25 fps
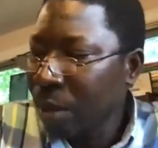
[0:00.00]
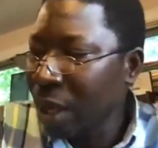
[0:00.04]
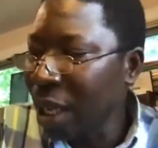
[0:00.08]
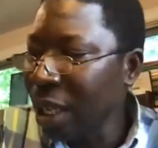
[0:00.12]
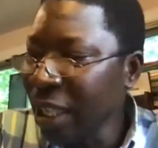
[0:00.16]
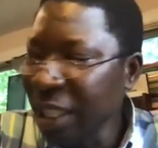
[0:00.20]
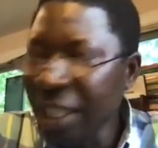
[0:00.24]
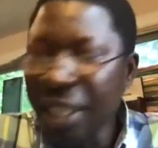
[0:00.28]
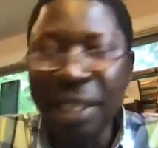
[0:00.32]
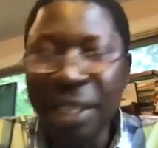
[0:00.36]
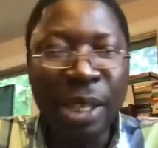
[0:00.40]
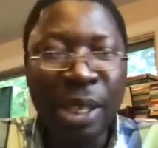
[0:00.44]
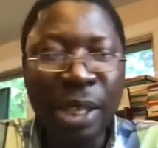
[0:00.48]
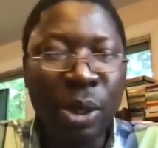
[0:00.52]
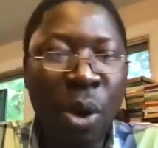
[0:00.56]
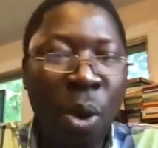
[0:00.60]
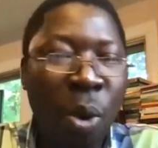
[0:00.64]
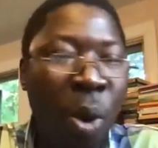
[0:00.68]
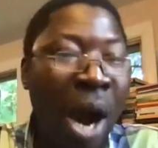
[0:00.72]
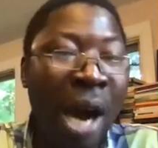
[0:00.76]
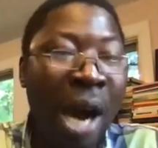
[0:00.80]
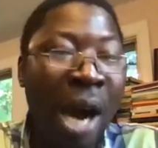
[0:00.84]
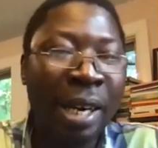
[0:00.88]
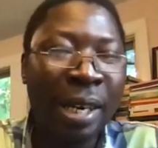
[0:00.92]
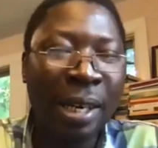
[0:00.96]
this is just
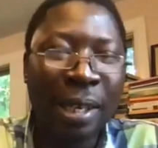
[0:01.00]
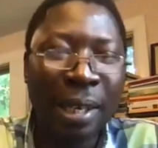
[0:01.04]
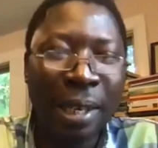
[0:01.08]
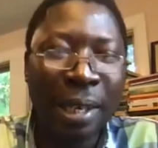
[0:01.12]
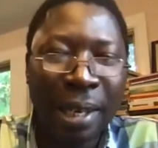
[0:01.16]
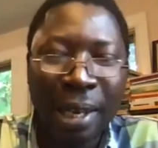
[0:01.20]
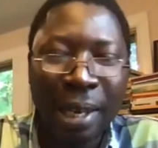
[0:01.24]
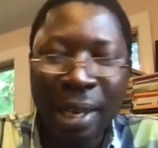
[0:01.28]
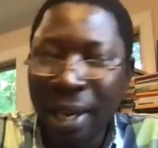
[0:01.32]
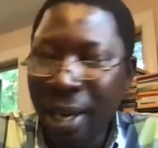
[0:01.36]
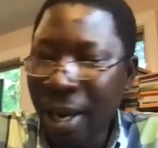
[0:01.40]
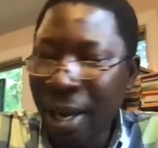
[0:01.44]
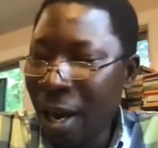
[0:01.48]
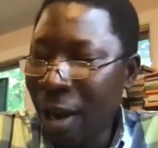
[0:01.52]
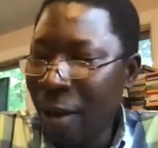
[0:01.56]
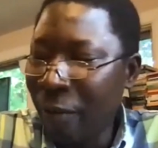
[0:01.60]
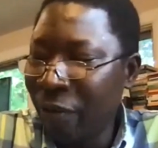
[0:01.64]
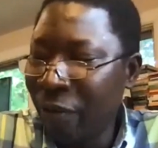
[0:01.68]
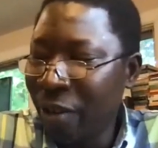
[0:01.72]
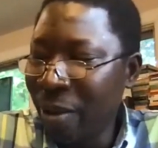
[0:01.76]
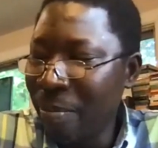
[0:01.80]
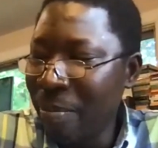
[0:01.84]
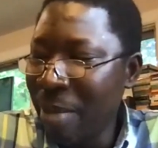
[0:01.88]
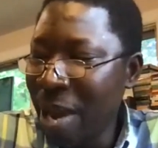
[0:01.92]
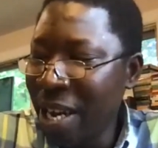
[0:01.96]
one of
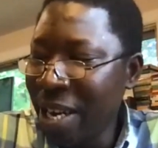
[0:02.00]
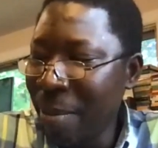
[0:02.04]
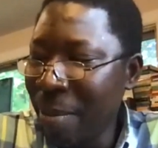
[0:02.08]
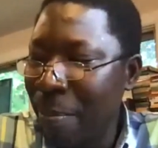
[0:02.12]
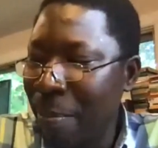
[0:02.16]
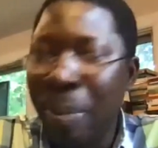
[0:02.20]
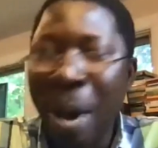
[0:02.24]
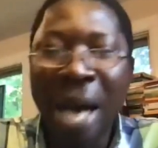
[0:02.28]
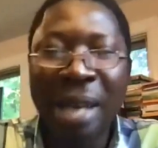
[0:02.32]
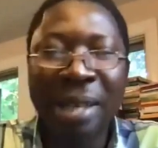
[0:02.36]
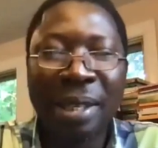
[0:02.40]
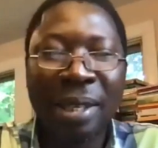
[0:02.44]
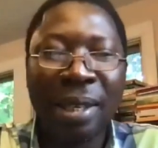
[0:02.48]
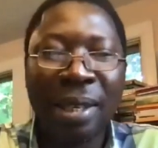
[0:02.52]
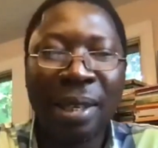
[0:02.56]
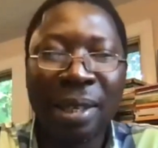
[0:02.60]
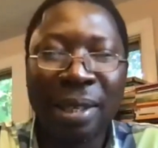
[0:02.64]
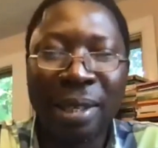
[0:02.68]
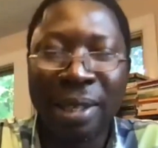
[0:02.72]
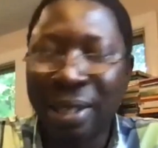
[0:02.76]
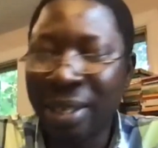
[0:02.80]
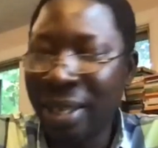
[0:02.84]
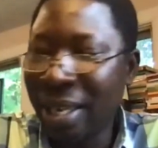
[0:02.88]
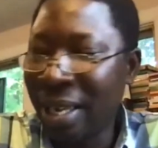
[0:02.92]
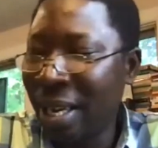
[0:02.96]
the many
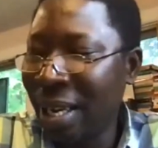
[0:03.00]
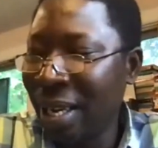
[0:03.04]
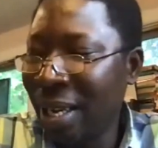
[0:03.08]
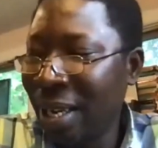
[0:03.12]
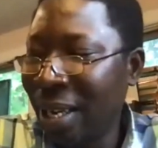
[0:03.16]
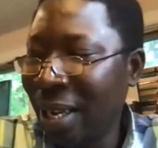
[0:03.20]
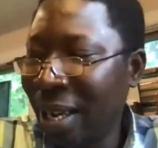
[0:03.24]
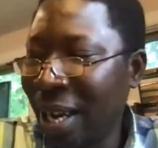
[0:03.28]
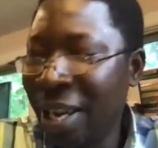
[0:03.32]
puzzles uh,